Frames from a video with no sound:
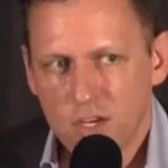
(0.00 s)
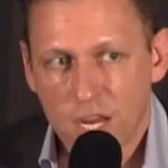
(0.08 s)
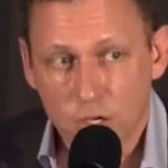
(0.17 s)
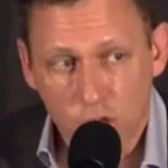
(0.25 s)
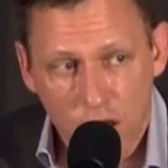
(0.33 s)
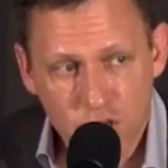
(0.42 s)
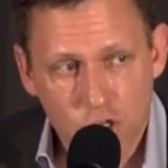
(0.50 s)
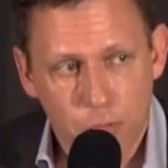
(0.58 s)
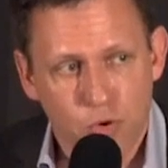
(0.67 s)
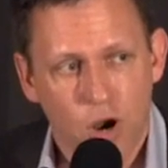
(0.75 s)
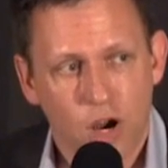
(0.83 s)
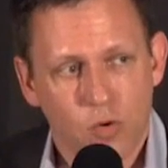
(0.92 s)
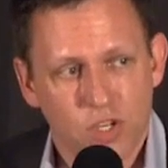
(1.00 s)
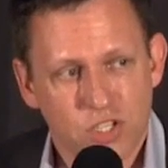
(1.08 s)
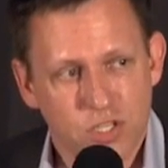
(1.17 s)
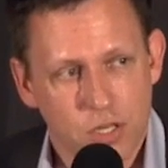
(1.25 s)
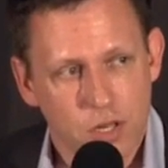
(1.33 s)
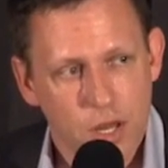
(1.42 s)
Technological progress
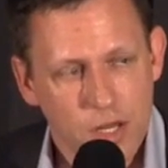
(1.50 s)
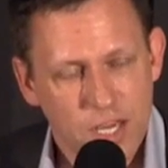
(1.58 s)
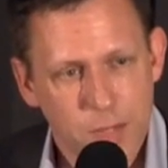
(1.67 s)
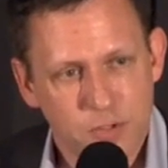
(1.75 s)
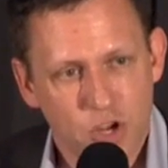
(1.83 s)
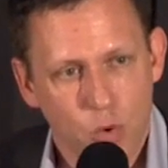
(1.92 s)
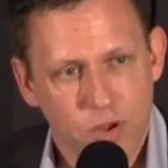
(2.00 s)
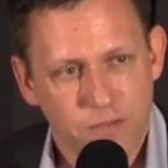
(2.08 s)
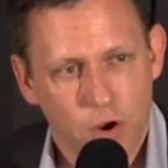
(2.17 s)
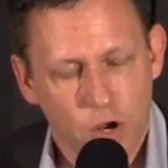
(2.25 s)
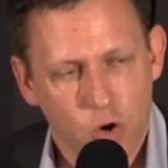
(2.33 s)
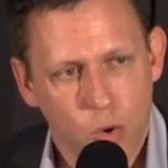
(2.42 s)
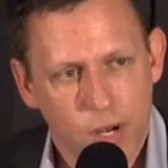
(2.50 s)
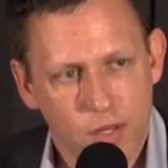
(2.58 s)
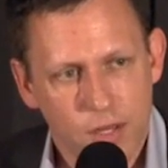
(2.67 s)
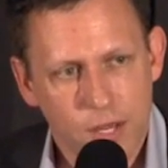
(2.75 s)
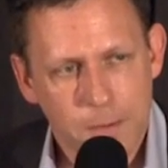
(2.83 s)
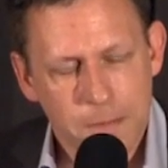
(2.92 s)
still keeps going very
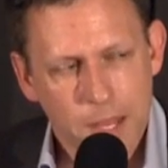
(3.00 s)
quickly.